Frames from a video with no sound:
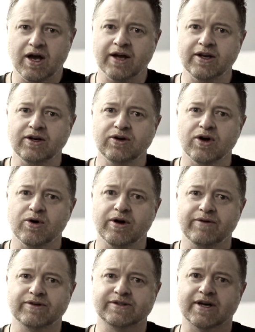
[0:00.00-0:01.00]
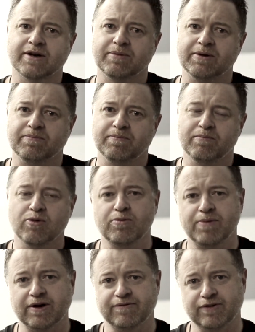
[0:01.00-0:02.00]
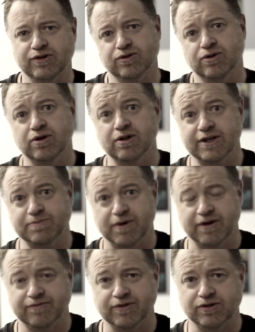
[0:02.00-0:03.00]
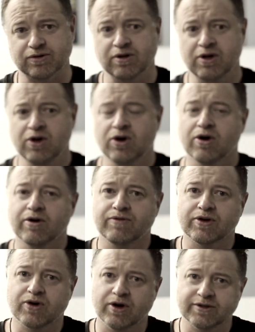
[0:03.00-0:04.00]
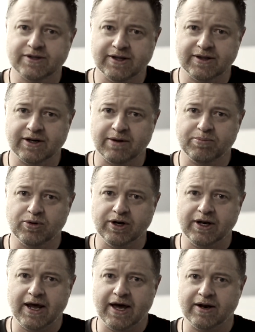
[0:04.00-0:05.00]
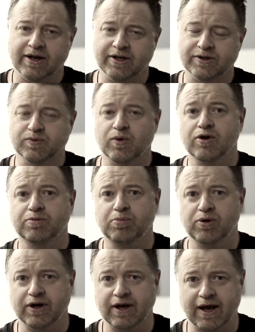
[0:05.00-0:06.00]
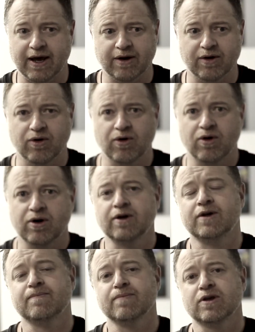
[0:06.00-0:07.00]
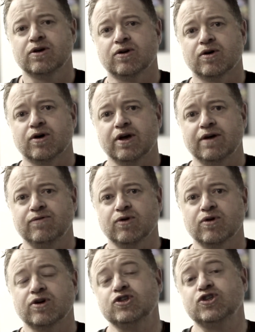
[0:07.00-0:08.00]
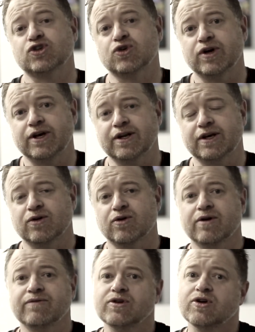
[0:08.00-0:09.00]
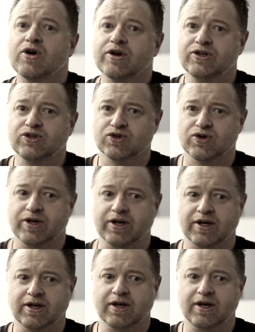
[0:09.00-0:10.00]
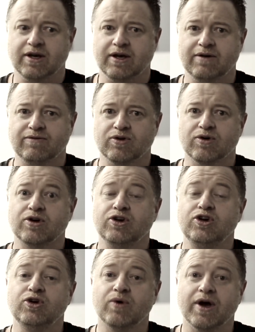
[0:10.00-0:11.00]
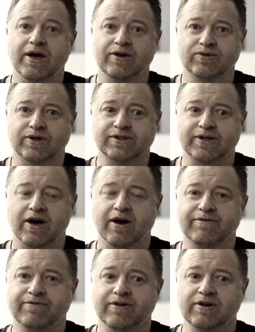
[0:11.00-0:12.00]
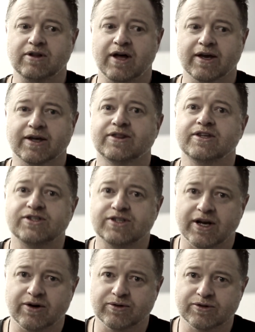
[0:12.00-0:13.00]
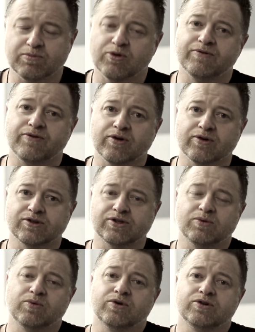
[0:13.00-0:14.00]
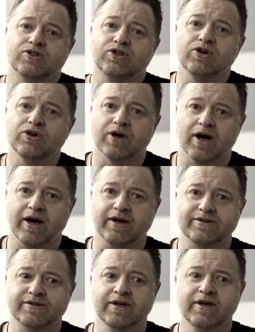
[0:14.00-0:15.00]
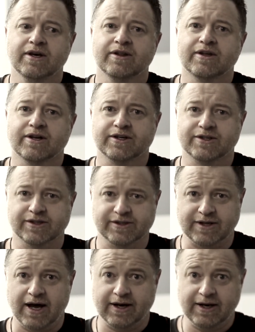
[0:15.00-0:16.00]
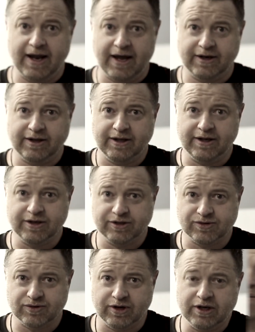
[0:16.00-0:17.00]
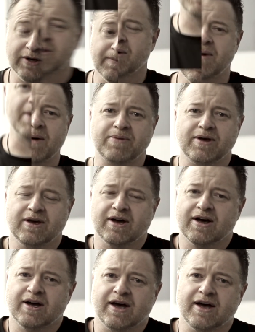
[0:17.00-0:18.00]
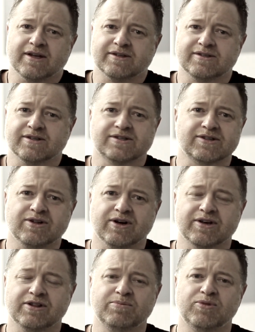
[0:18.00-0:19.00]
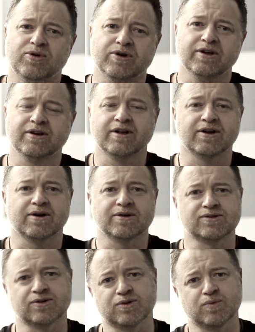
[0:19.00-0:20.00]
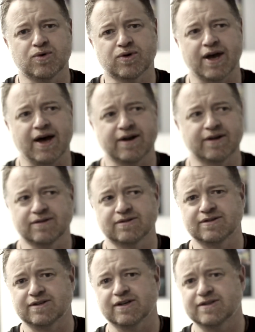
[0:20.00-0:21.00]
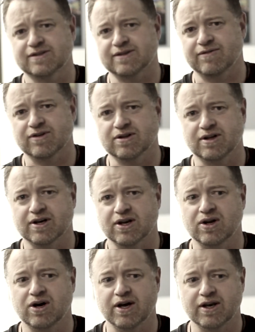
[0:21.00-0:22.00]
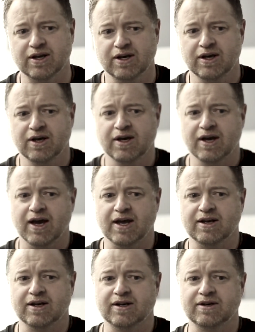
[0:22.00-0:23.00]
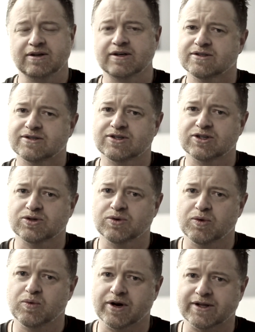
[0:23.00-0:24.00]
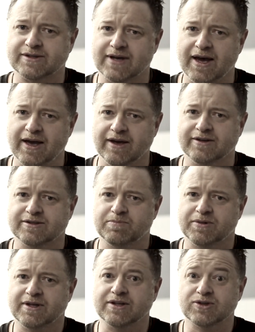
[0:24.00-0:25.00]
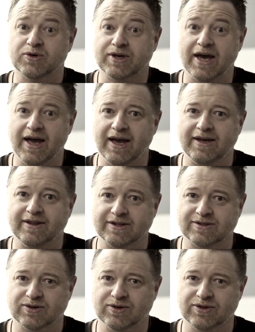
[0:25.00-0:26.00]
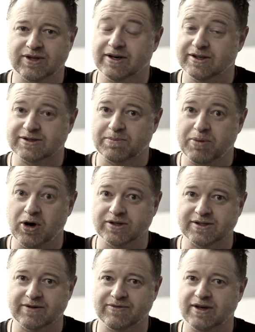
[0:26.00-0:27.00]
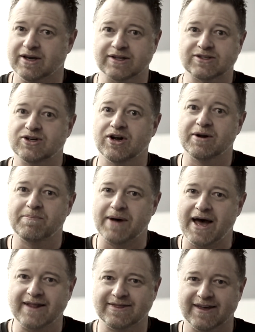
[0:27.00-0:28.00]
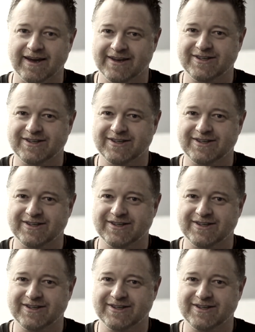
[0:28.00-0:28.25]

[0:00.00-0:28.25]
I didn't know if it's going to be more beneficial or less beneficial, or if the content that I'm putting out is worth putting out, or you know, if you're enjoying it or if you're not enjoying it. If you're a new hairdresser, I feel like this channel is more focused towards you guys that are just starting out in the industry. I'm up here at six o'clock in the morning and I sort of walk out at six, seven o'clock at night and it's just sort of what it takes. But that's okay, that's a good thing, it's a positive thing, it's not a bad thing.